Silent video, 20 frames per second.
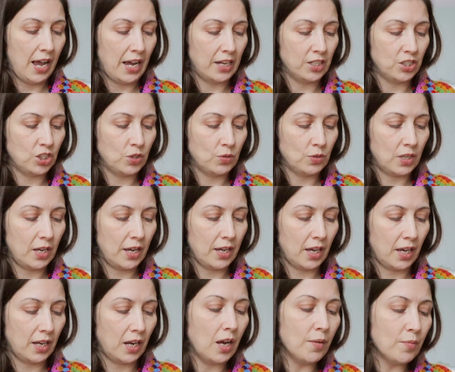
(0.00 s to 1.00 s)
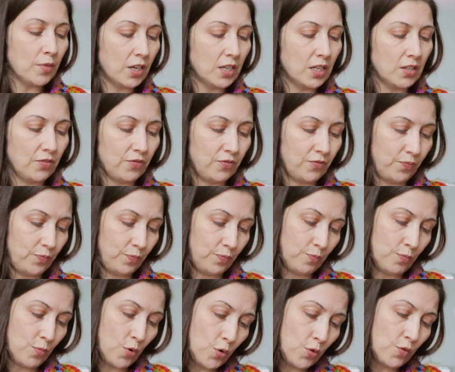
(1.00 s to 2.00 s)
And she was like, and I'm going to
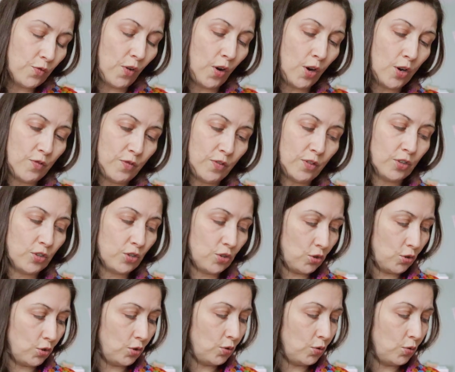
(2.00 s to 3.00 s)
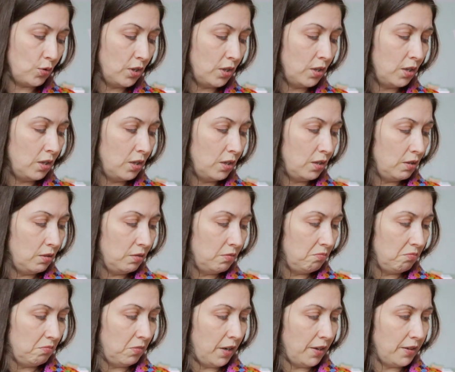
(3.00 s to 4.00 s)
move over to,
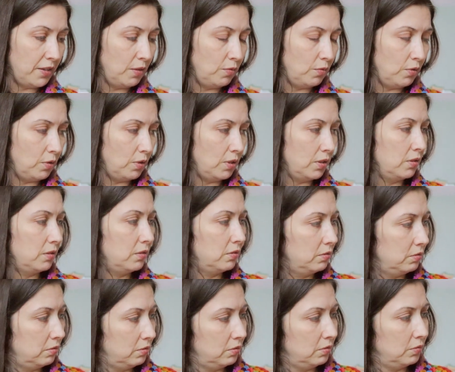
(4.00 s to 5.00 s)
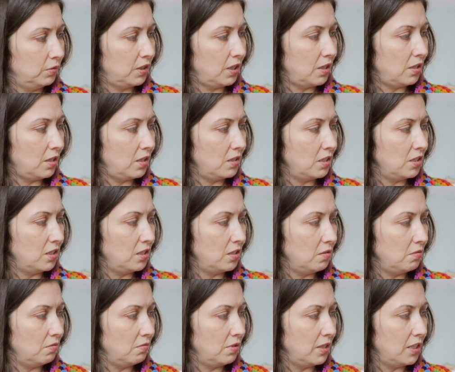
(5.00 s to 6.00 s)
I think, what was it,
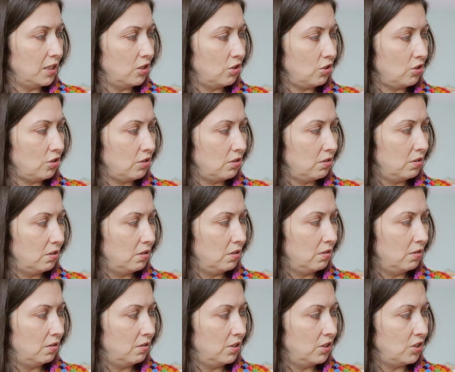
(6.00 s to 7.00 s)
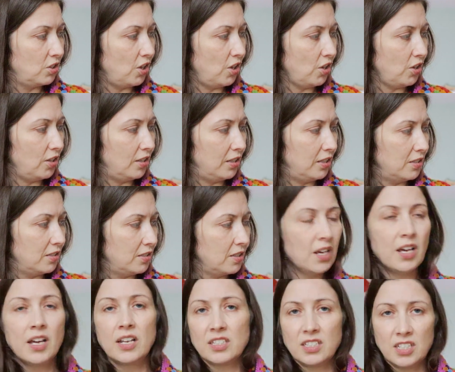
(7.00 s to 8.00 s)
32-inch circulars?
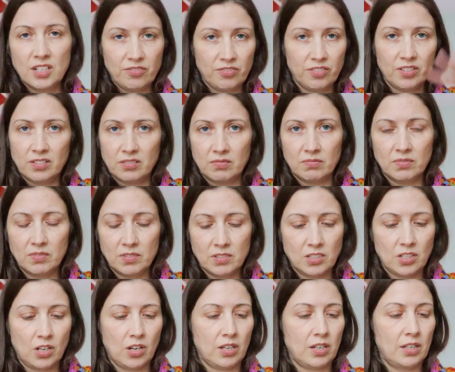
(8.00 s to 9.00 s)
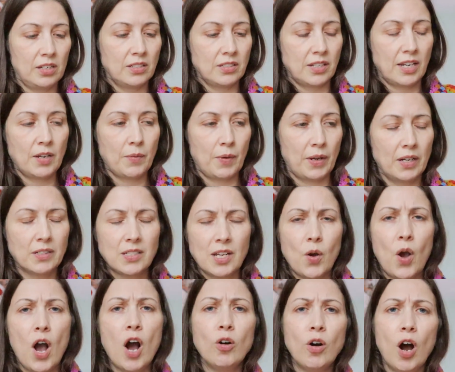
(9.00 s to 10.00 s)
Different circulars. Anyway, and I was
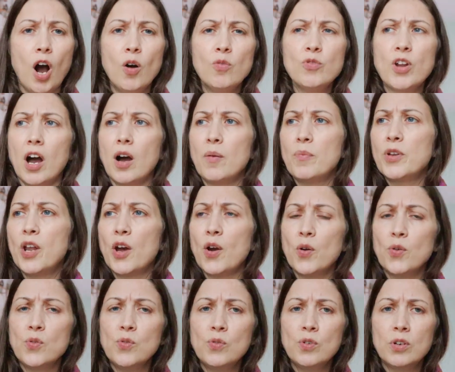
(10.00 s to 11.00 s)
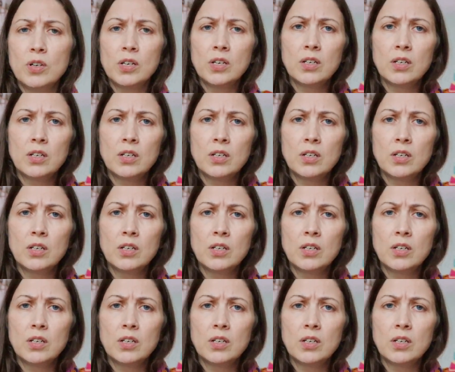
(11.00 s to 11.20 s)
like, hold up, no.